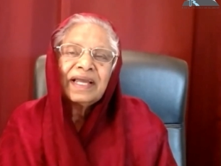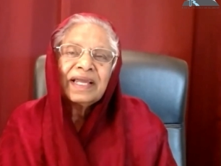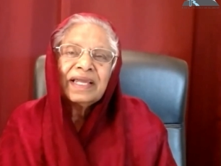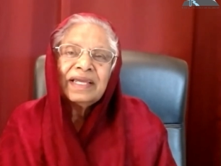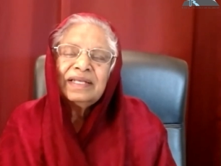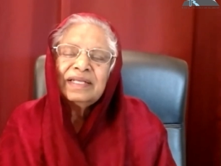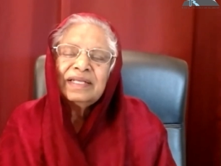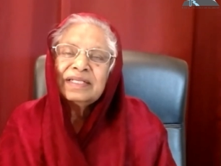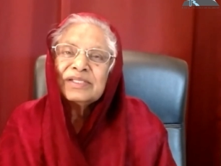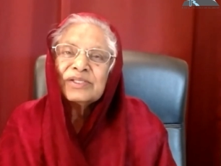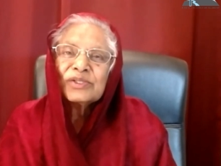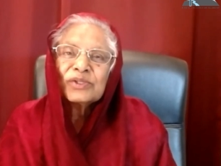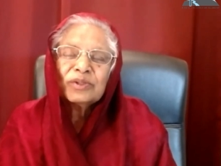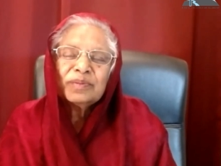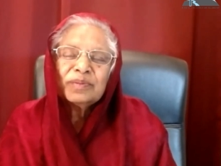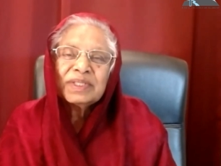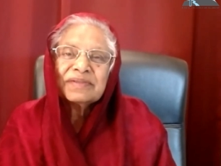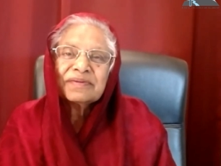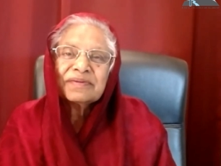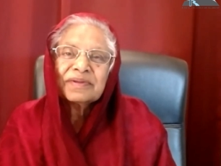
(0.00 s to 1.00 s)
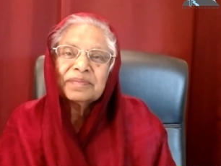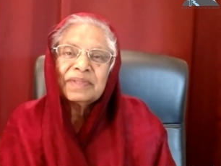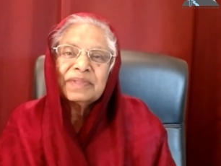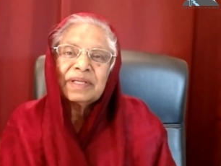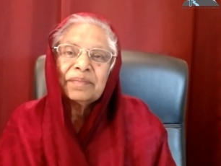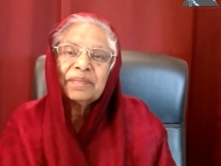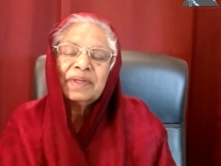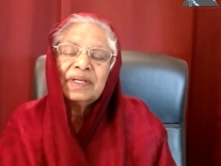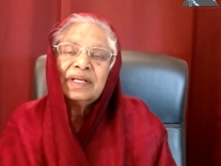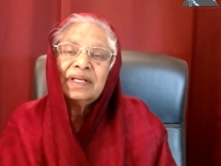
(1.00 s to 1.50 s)
I learned so much from
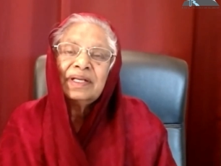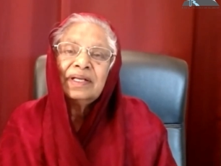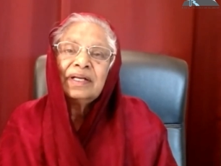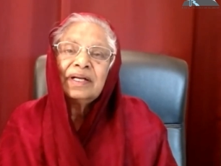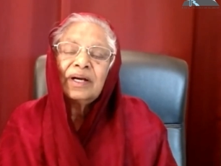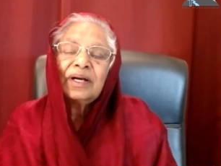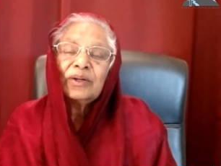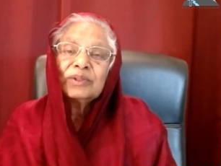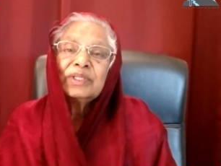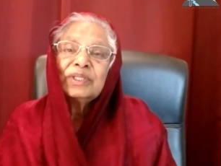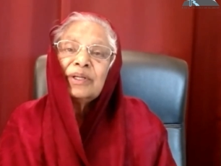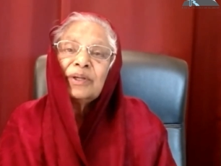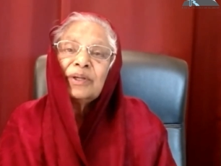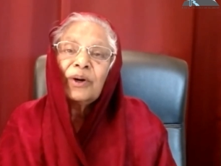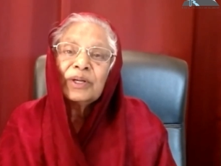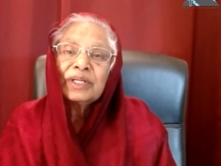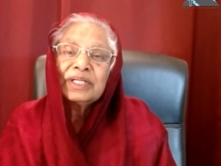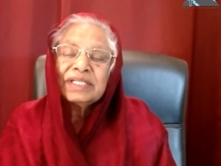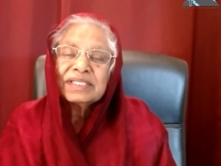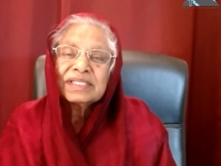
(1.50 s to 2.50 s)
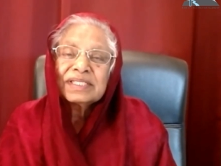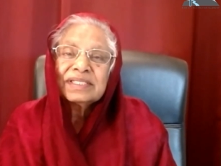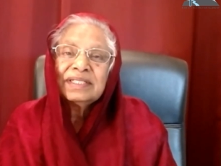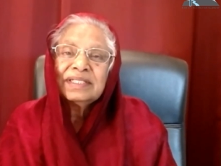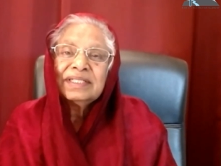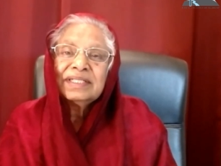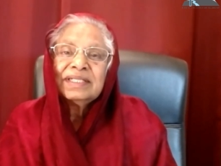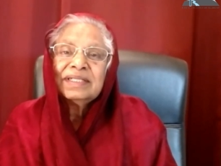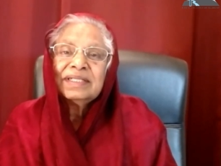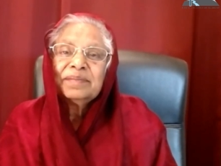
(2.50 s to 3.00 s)
them how the Lord is
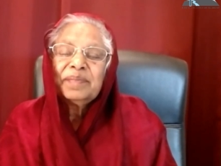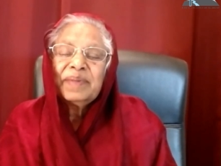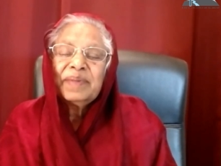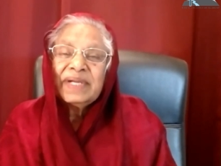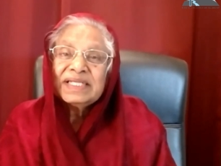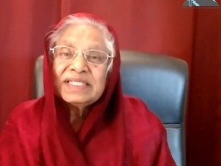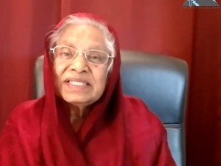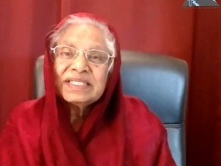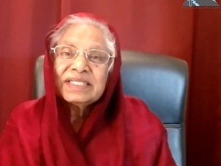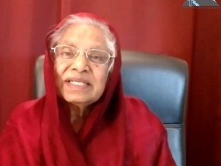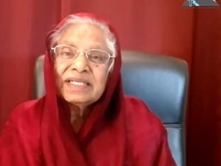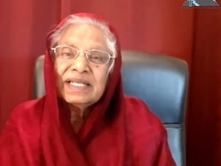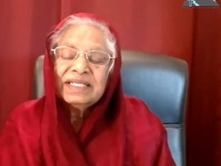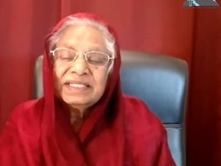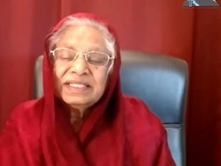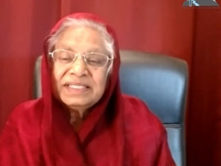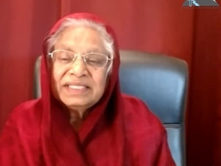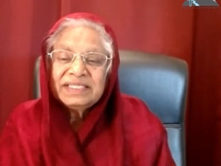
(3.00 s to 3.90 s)
patiently